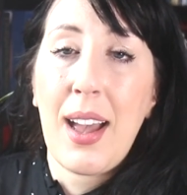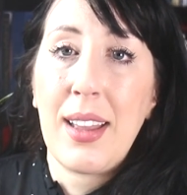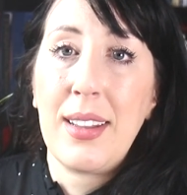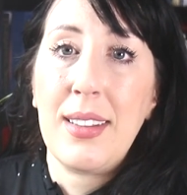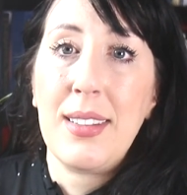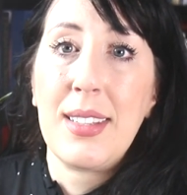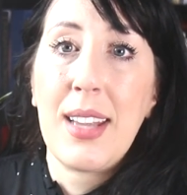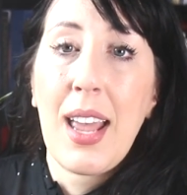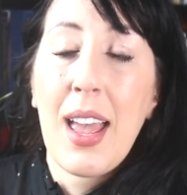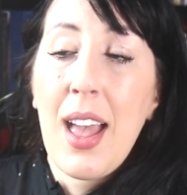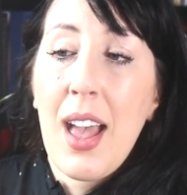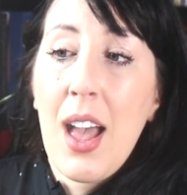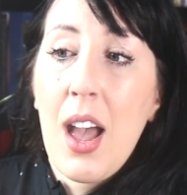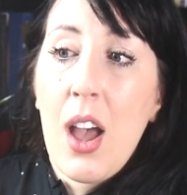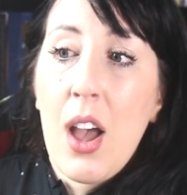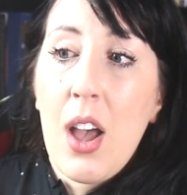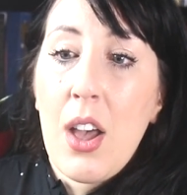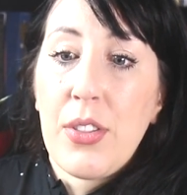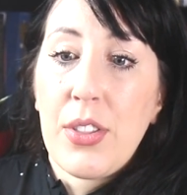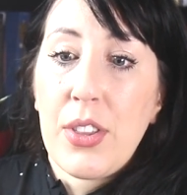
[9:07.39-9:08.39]
and
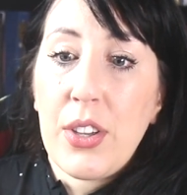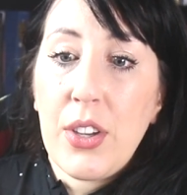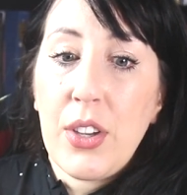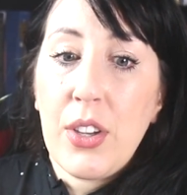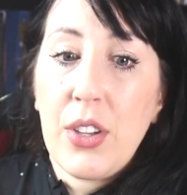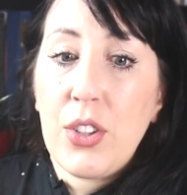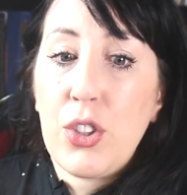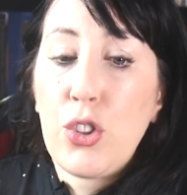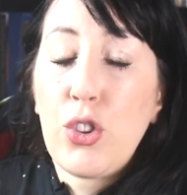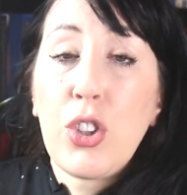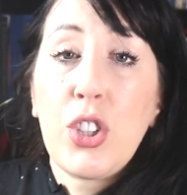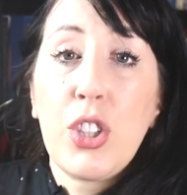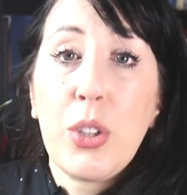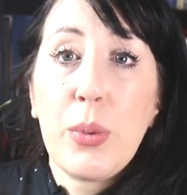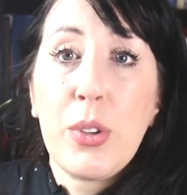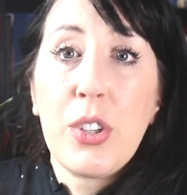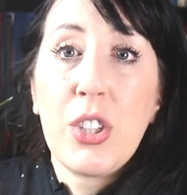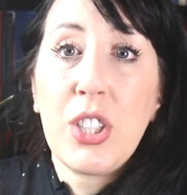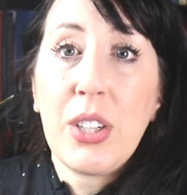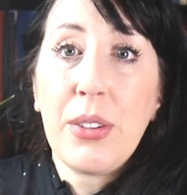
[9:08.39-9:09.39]
the
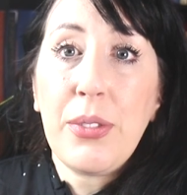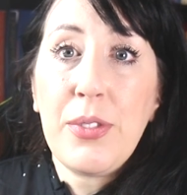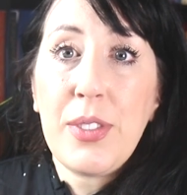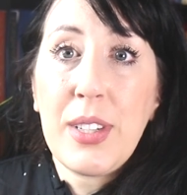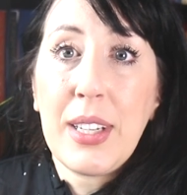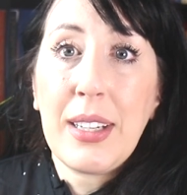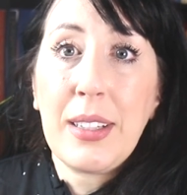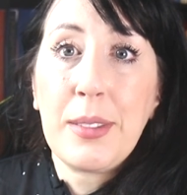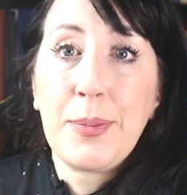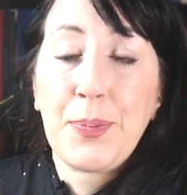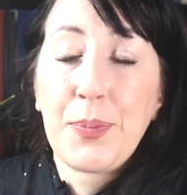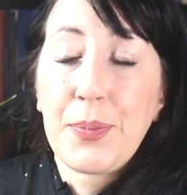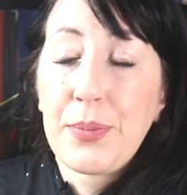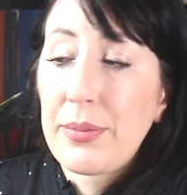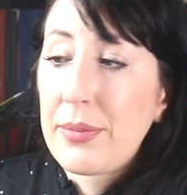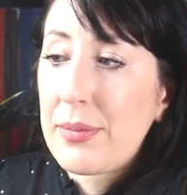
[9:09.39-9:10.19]
structure was shifting.